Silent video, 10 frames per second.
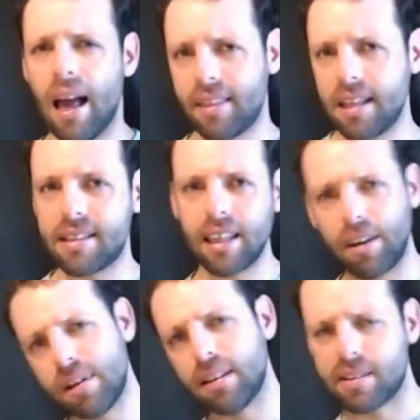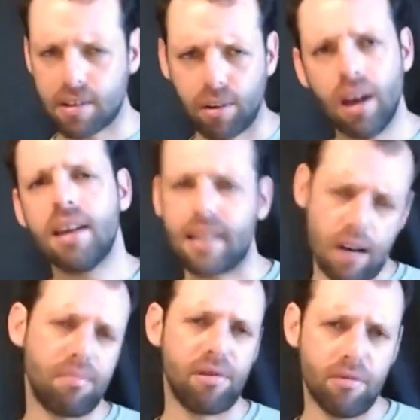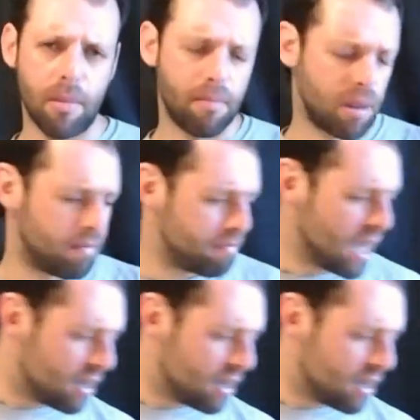and then sing you a little song to help you remember them.